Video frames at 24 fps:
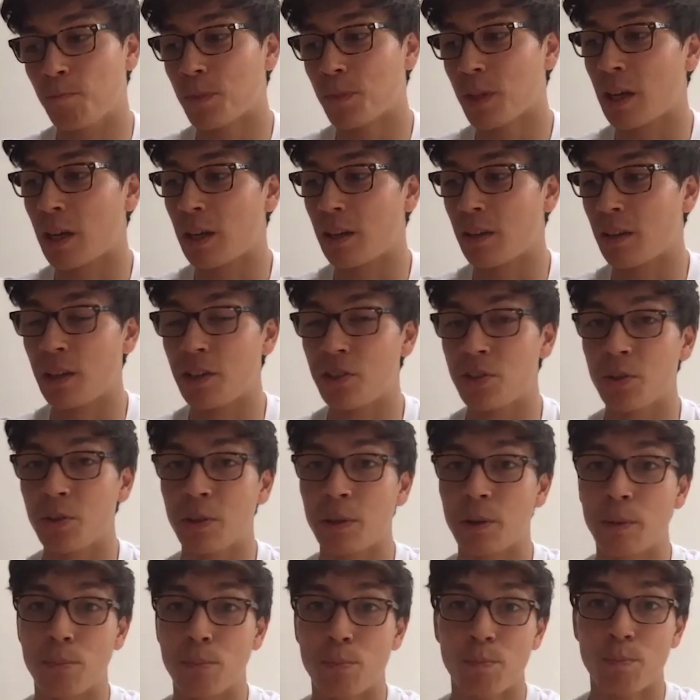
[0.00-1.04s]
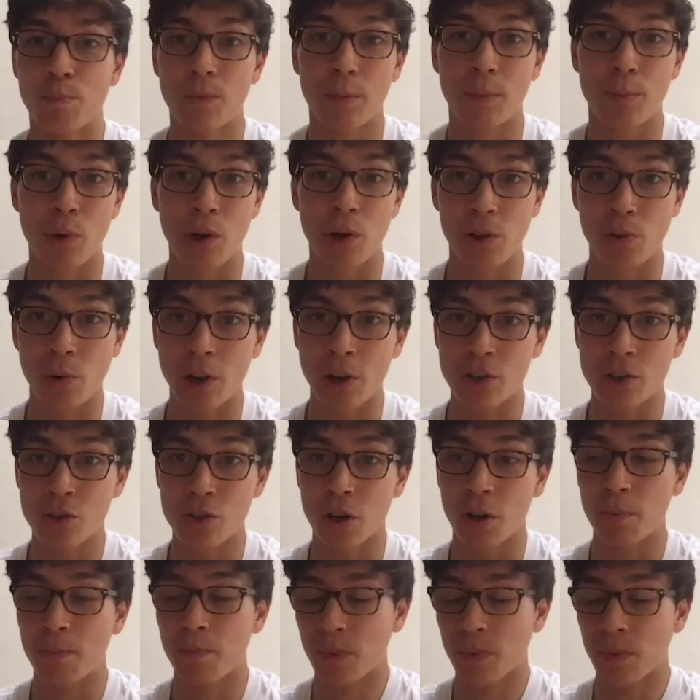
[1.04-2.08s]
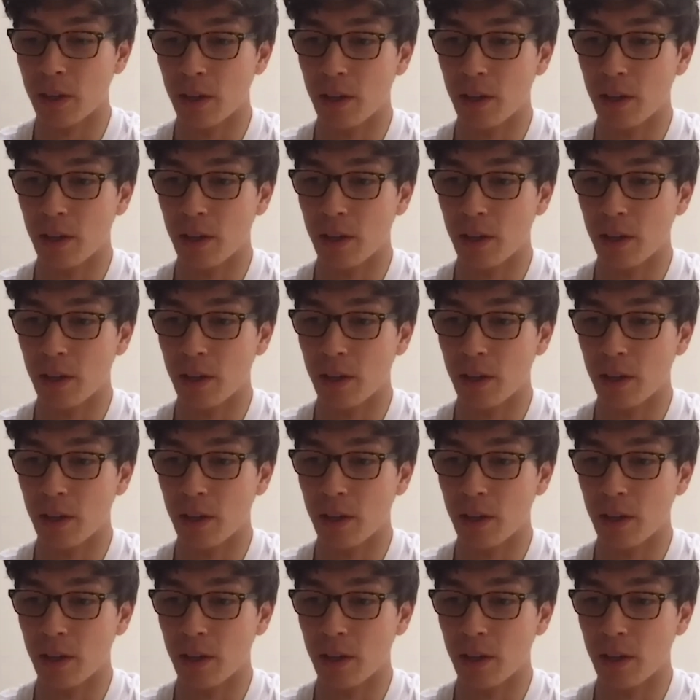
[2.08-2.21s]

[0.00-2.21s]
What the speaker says: and they're doing a pretty great job.